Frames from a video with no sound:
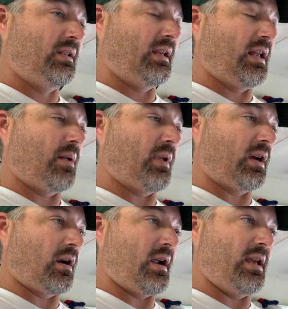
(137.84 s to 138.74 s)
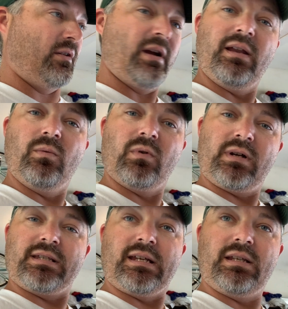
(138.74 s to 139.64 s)
And I'm like, "All right, great, where
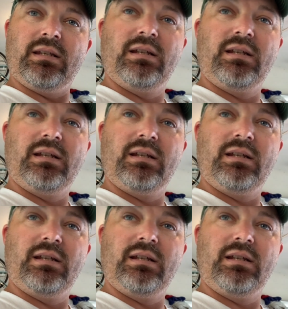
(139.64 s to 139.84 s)
is it?"